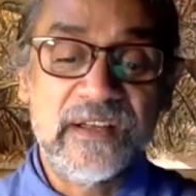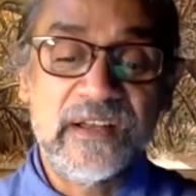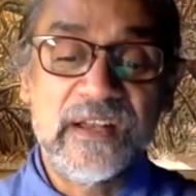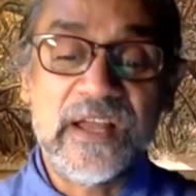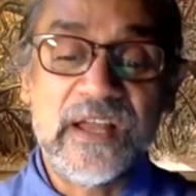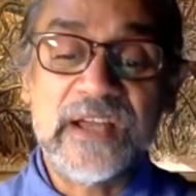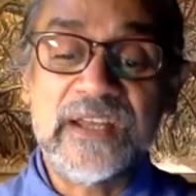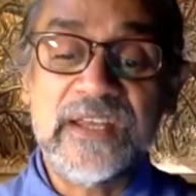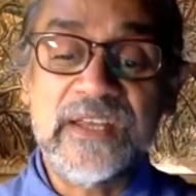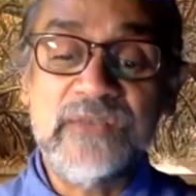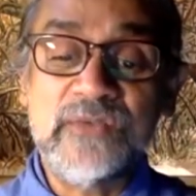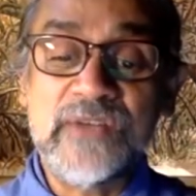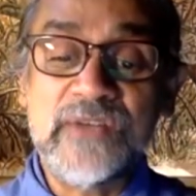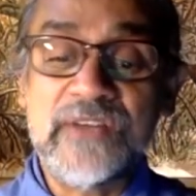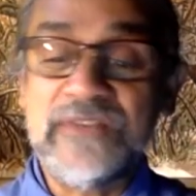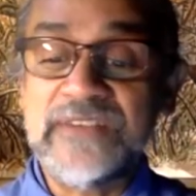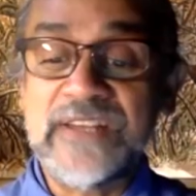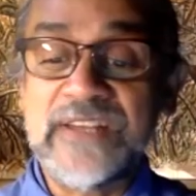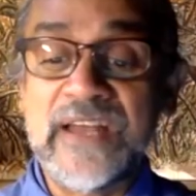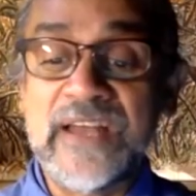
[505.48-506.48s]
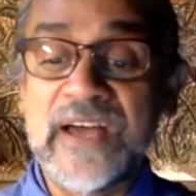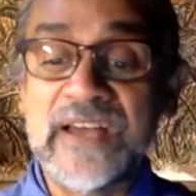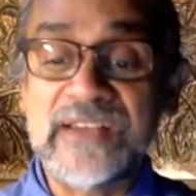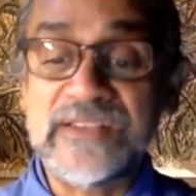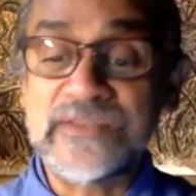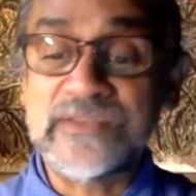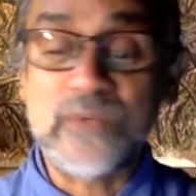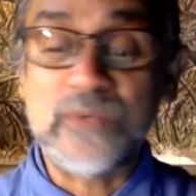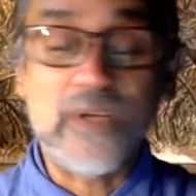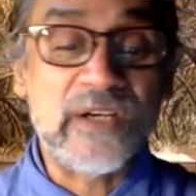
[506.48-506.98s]
Laki would have the
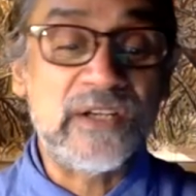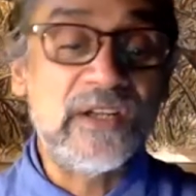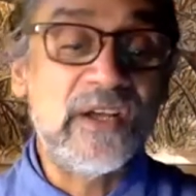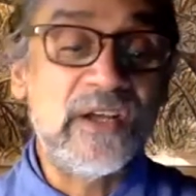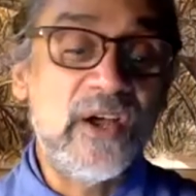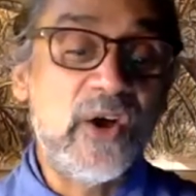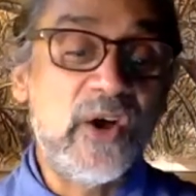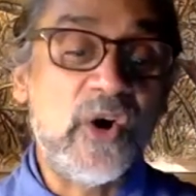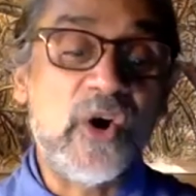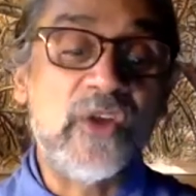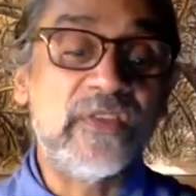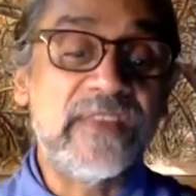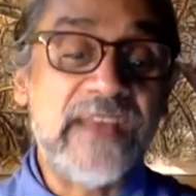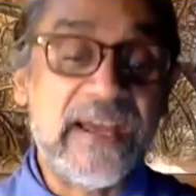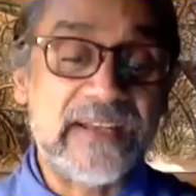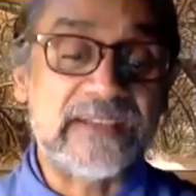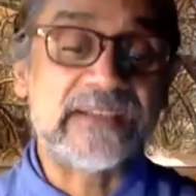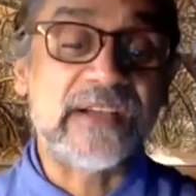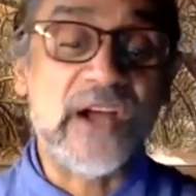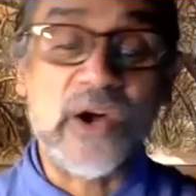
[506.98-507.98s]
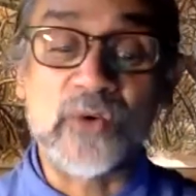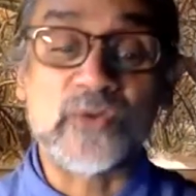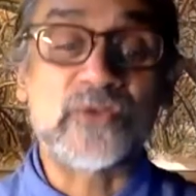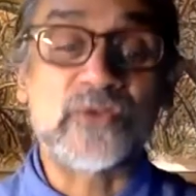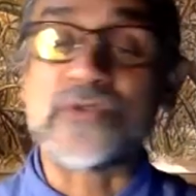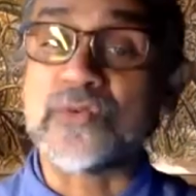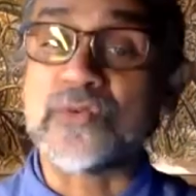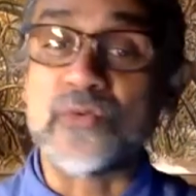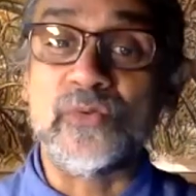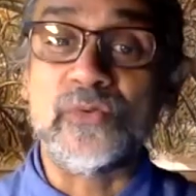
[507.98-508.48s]
last word on that count
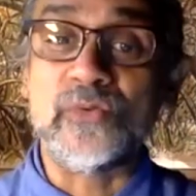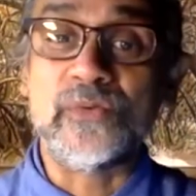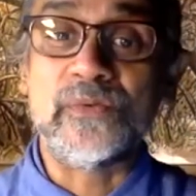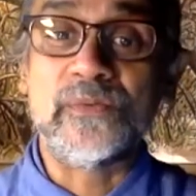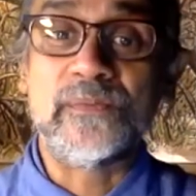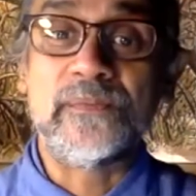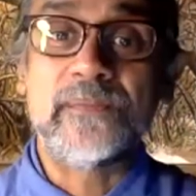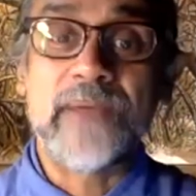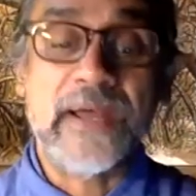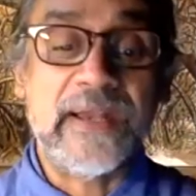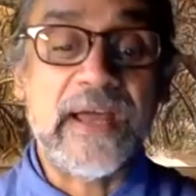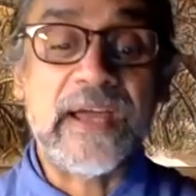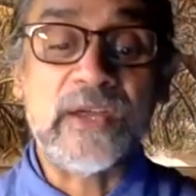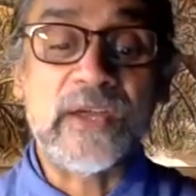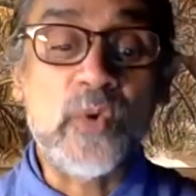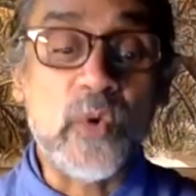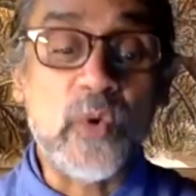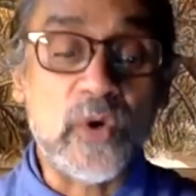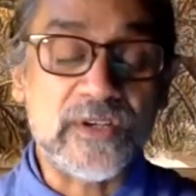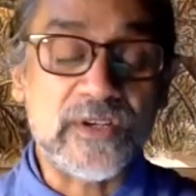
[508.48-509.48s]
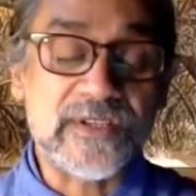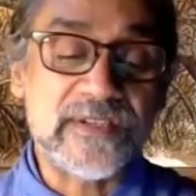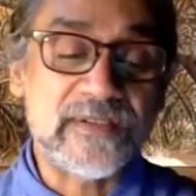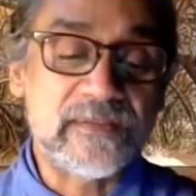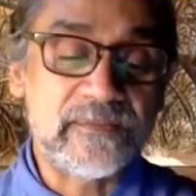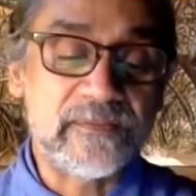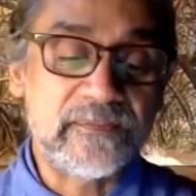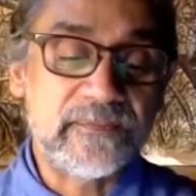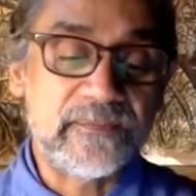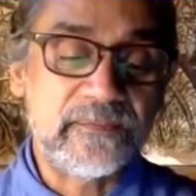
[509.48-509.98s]
too. And I quote,
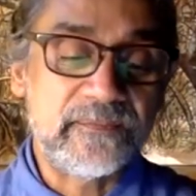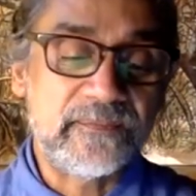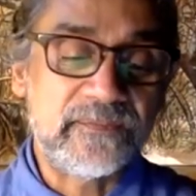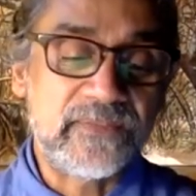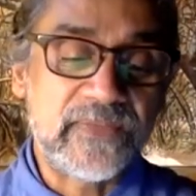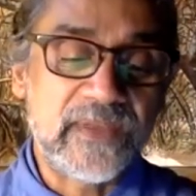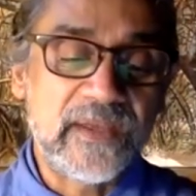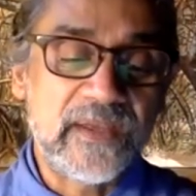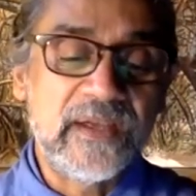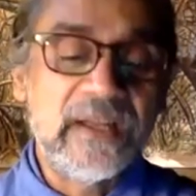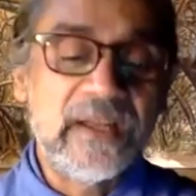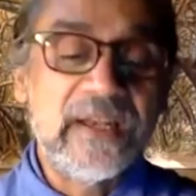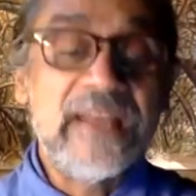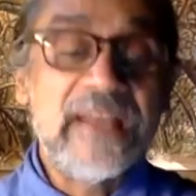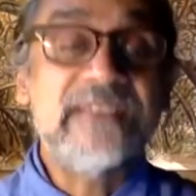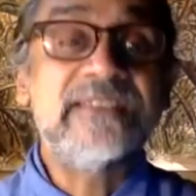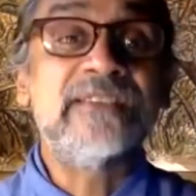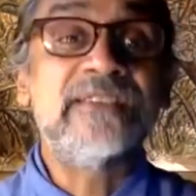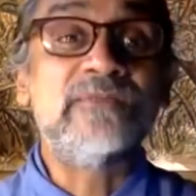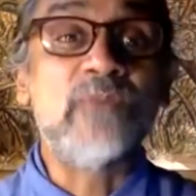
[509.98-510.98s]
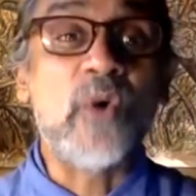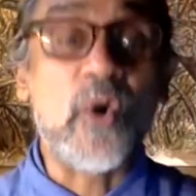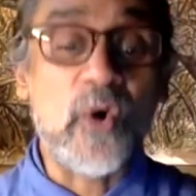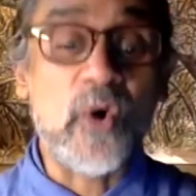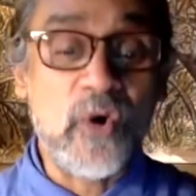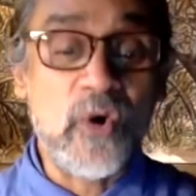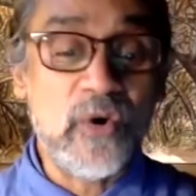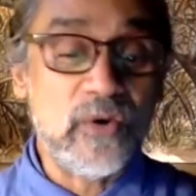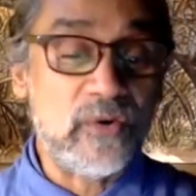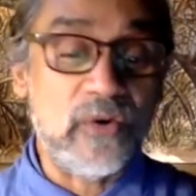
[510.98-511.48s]
"Less is
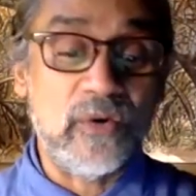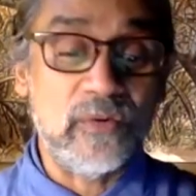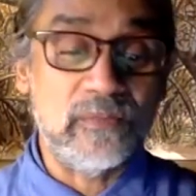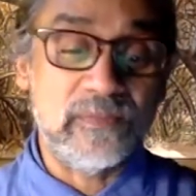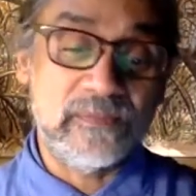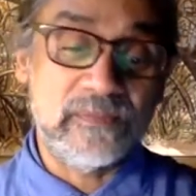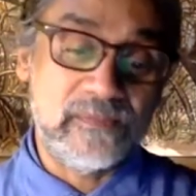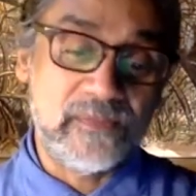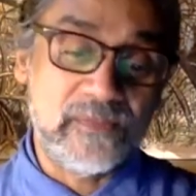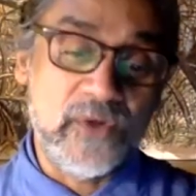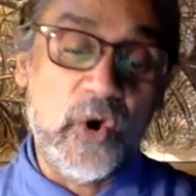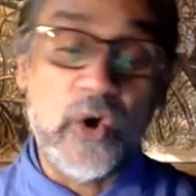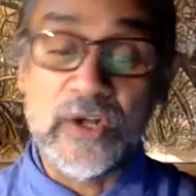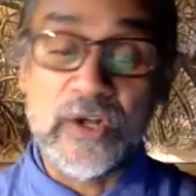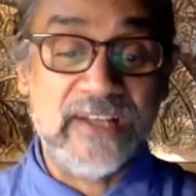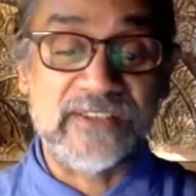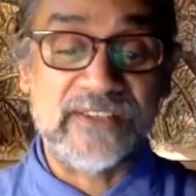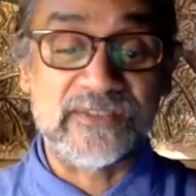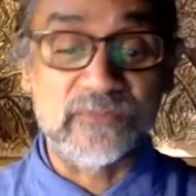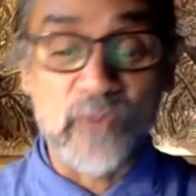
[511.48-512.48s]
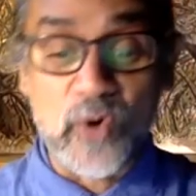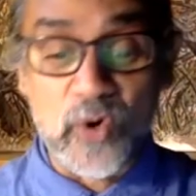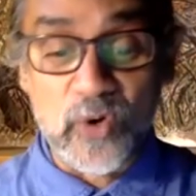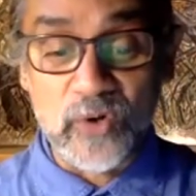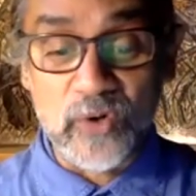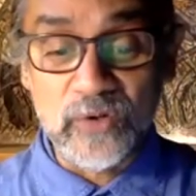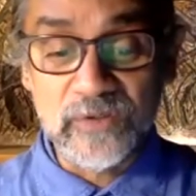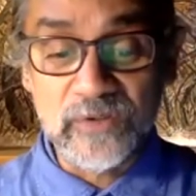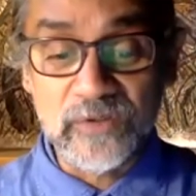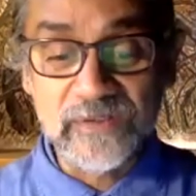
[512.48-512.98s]
more, or less
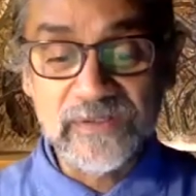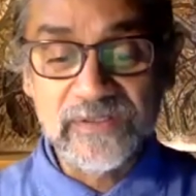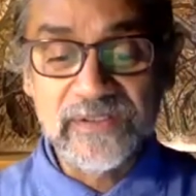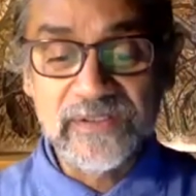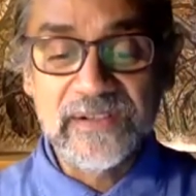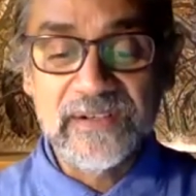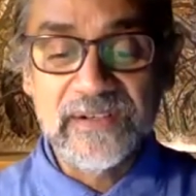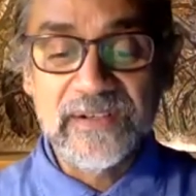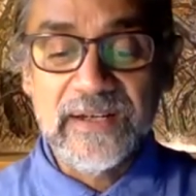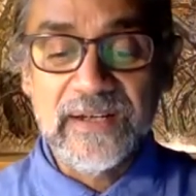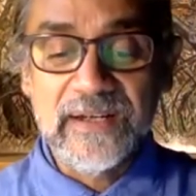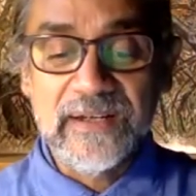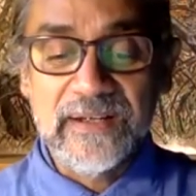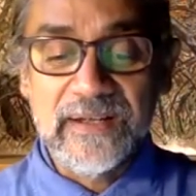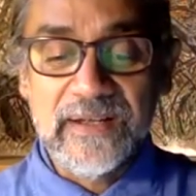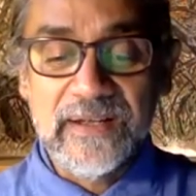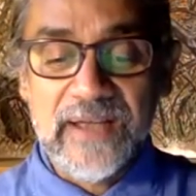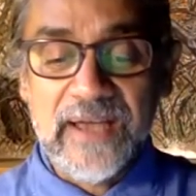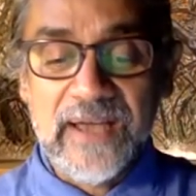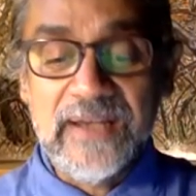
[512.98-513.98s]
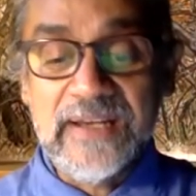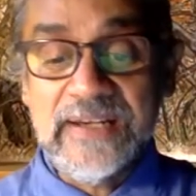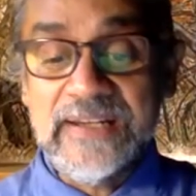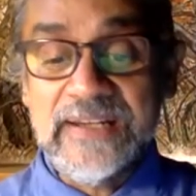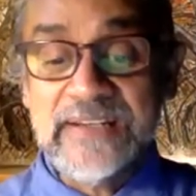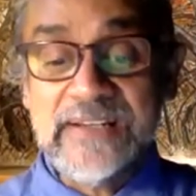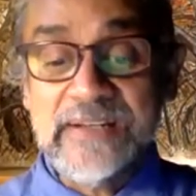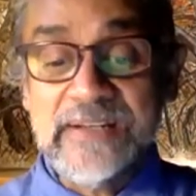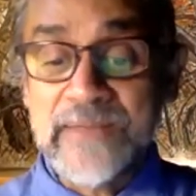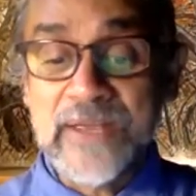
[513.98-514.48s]
more, and a
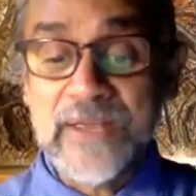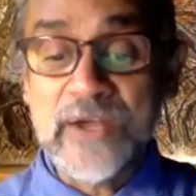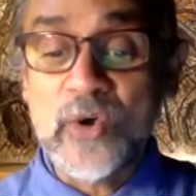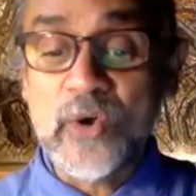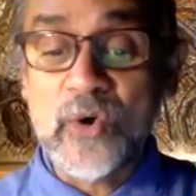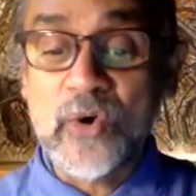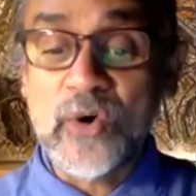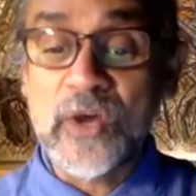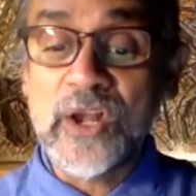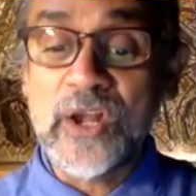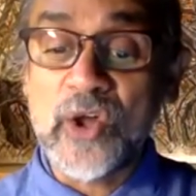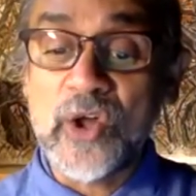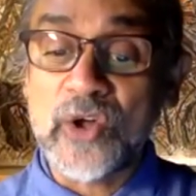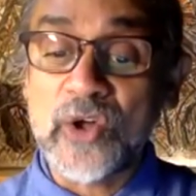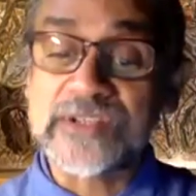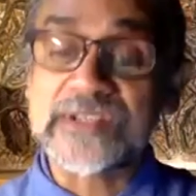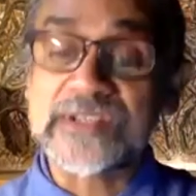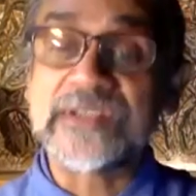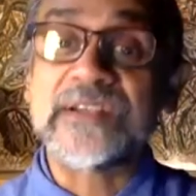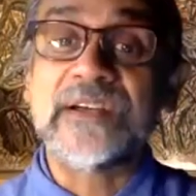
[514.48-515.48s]
little may go a lot